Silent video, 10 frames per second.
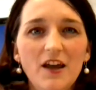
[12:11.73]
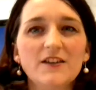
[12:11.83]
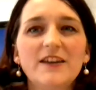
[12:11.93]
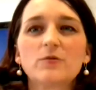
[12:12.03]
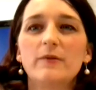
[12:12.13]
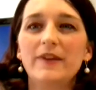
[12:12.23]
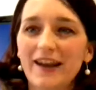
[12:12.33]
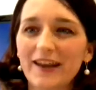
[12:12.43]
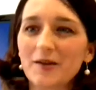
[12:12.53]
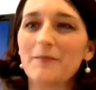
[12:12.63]
That's what we kind
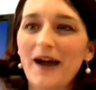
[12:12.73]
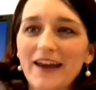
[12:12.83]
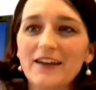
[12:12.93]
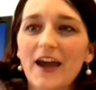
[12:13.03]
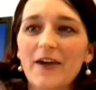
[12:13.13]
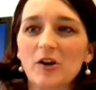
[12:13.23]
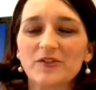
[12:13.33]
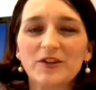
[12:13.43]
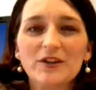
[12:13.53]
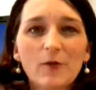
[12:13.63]
of can combine together.
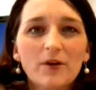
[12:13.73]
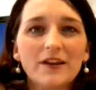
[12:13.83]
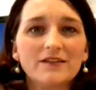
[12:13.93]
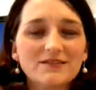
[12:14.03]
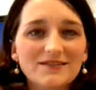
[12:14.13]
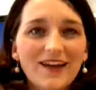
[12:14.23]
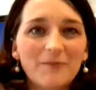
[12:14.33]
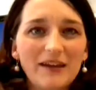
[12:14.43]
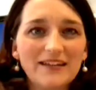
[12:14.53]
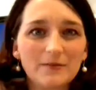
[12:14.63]
So you never want to not
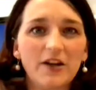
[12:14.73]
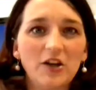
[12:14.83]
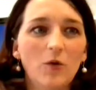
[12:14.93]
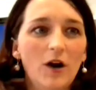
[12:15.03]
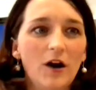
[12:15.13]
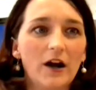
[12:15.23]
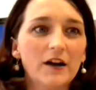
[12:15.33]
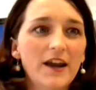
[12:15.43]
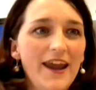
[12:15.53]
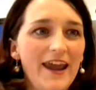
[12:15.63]
be somebody you are
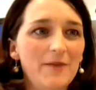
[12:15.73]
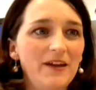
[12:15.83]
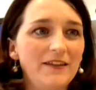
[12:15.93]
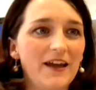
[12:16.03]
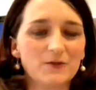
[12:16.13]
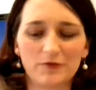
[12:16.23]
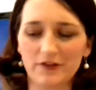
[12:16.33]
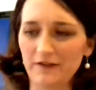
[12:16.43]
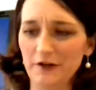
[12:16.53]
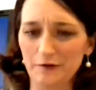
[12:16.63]
and be that sort
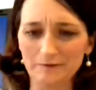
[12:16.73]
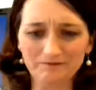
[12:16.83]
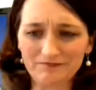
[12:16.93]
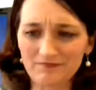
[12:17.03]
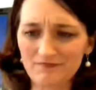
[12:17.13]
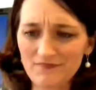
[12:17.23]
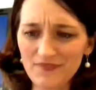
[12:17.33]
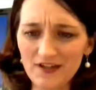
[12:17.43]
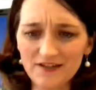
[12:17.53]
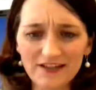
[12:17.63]
of,
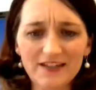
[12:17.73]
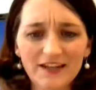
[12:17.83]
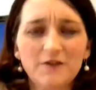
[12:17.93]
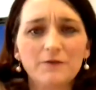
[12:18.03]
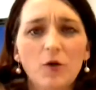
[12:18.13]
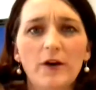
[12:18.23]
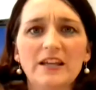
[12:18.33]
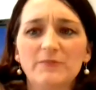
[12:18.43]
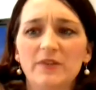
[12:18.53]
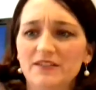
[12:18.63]
distinct
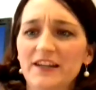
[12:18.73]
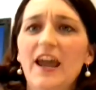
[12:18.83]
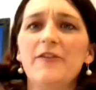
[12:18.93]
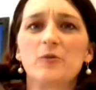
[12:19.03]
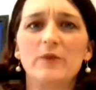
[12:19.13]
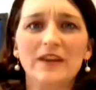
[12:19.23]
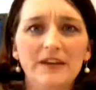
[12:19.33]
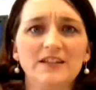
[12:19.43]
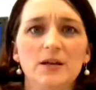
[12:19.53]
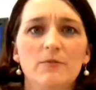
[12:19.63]
voice, but together we can be
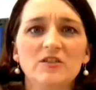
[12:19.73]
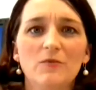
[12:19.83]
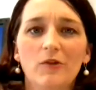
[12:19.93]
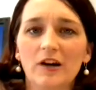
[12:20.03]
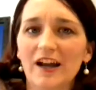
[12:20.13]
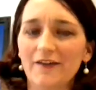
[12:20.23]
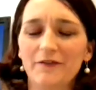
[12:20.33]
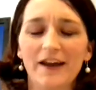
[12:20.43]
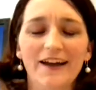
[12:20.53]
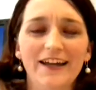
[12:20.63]
so much more.
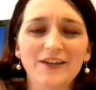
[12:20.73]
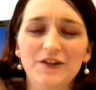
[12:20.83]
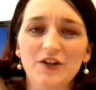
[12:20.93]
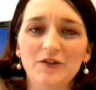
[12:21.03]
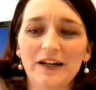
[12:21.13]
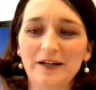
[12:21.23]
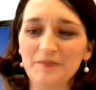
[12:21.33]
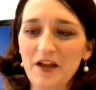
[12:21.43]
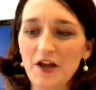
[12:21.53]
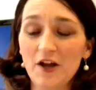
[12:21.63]
I used to do
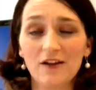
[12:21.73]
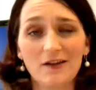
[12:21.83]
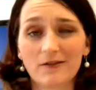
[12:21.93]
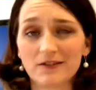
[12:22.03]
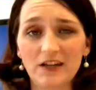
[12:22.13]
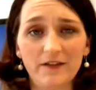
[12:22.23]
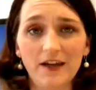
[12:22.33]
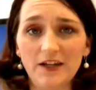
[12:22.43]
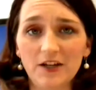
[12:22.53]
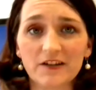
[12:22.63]
local TV
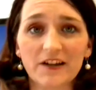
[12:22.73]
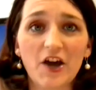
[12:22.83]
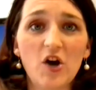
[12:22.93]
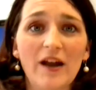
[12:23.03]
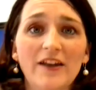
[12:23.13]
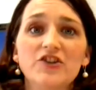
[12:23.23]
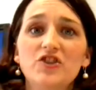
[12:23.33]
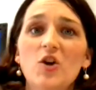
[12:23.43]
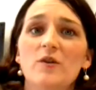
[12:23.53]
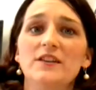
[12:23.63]
years ago. I had a
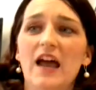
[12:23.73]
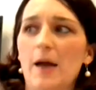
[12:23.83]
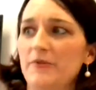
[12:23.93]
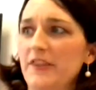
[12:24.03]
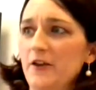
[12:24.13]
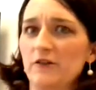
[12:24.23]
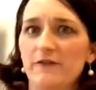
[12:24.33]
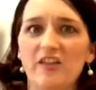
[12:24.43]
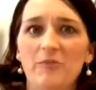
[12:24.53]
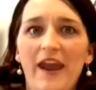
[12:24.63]
show one time with the
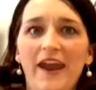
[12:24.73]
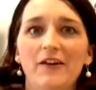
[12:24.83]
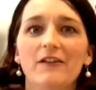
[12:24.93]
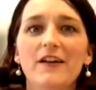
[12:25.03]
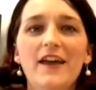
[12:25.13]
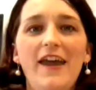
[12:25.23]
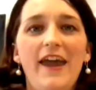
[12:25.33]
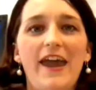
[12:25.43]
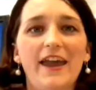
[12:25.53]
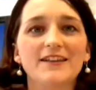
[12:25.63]
Interfaith panel,
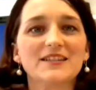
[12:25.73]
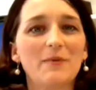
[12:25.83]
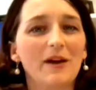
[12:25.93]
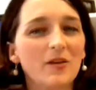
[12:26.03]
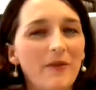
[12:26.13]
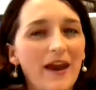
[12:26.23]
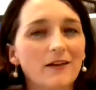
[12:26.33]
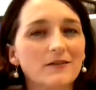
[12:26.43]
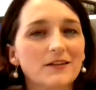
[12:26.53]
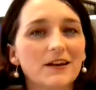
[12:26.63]
and someone on the panel
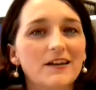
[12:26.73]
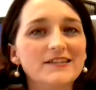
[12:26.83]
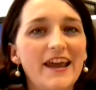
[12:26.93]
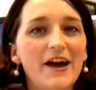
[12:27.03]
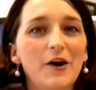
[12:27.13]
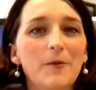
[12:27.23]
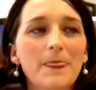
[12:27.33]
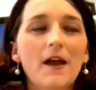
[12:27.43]
discussed how,